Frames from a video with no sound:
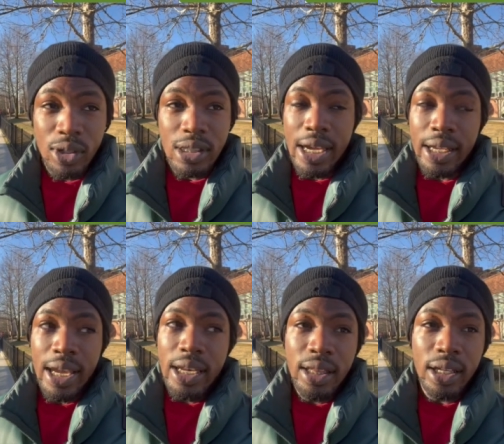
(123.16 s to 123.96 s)
like
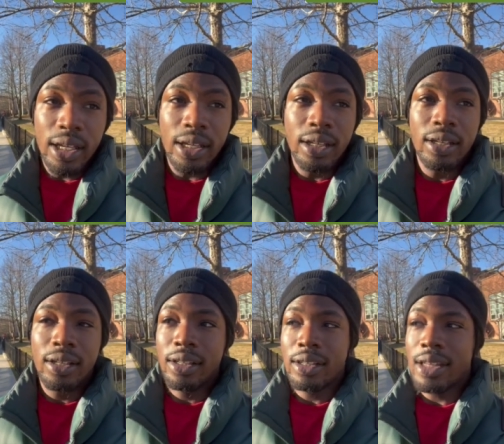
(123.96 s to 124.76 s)
anything.
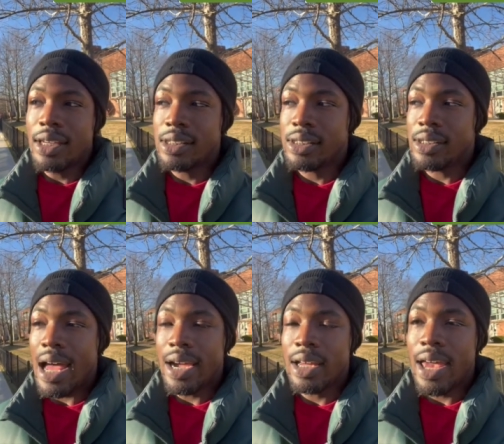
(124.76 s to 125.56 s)
They just
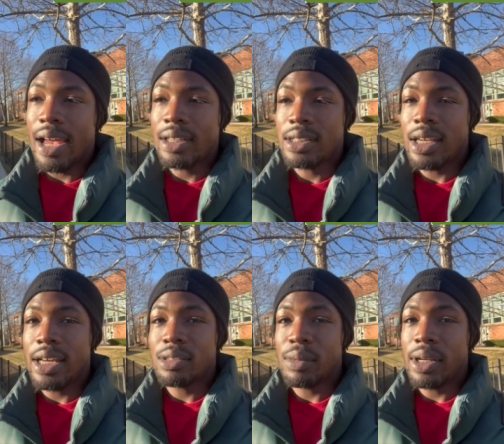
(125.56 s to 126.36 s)
I can ask
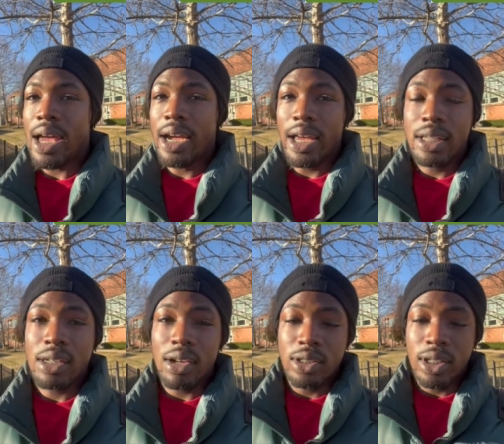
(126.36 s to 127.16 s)
Yasmin, I can ask
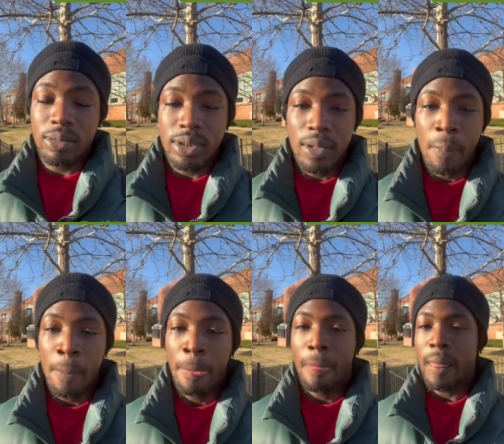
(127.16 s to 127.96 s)
ScholarCHIPS,
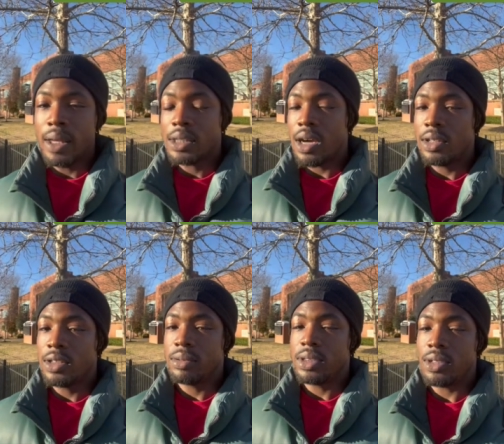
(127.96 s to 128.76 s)
and
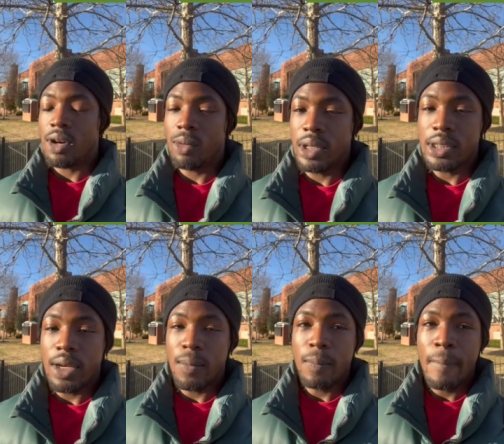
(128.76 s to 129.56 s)
ScholarCHIPS has always
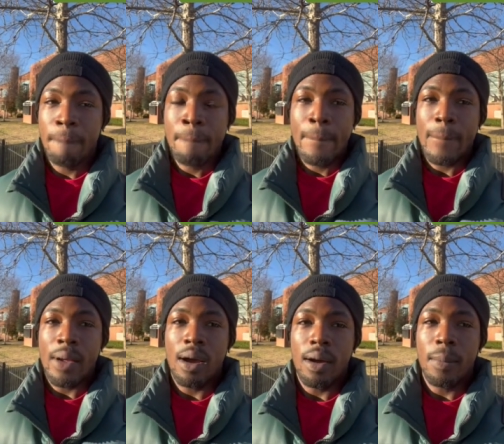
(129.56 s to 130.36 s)
helped.
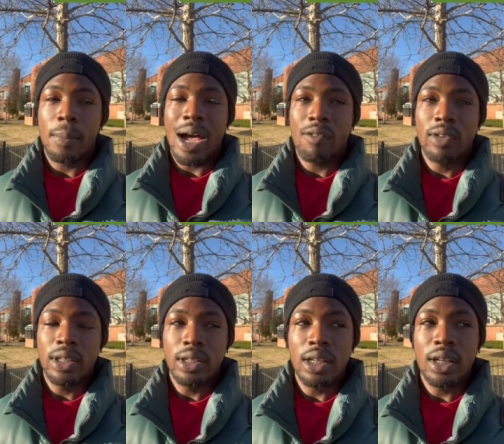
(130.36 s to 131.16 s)
Um, I
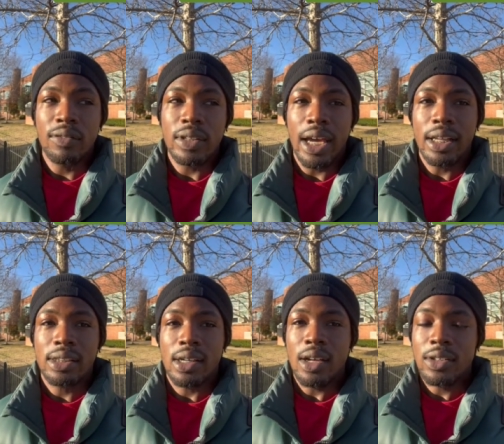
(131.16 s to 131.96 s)
really love that
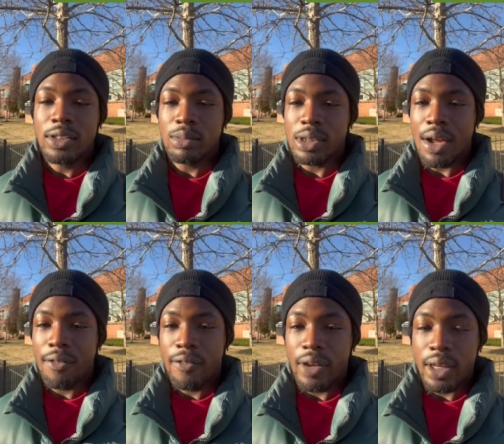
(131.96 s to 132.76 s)
ScholarCHIPS never
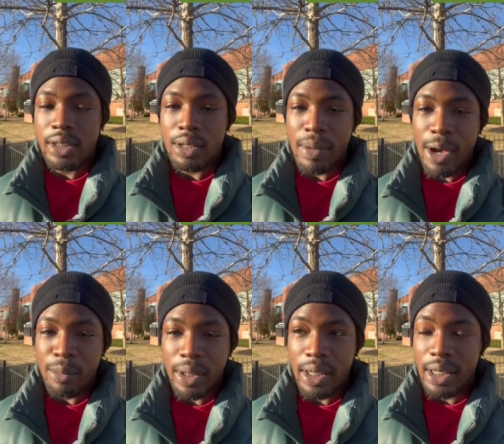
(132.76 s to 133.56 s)
forgets about
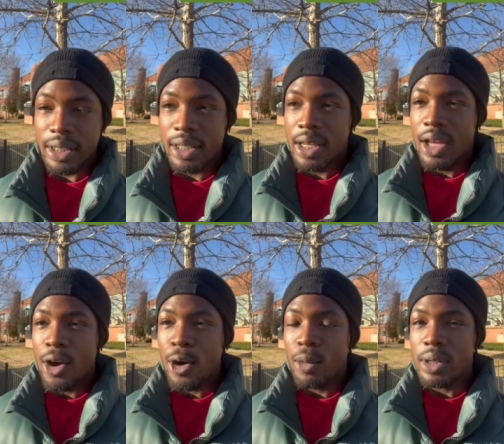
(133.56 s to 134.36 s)
me and
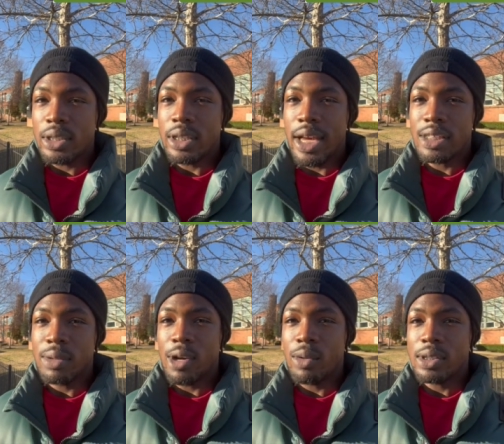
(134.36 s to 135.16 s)
always
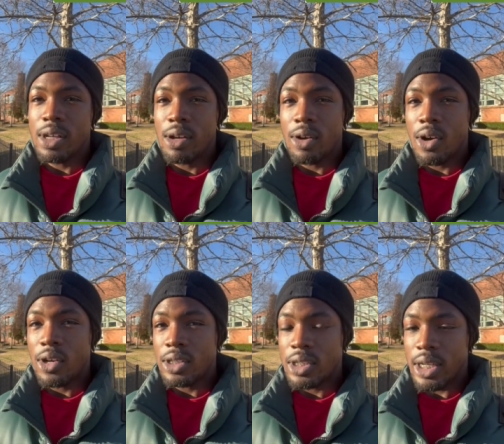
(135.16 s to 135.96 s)
Yasmin always
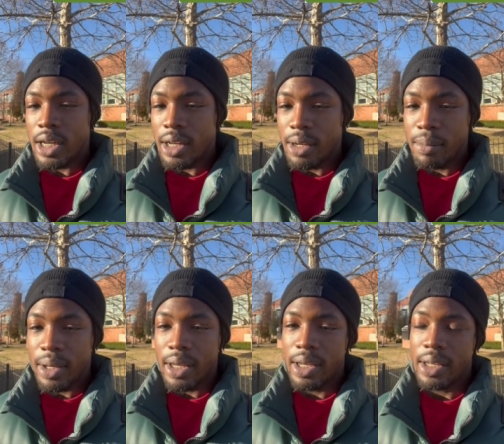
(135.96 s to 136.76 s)
calls to check up,
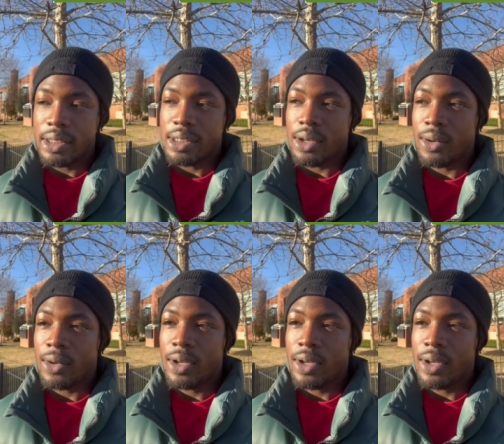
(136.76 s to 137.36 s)
and so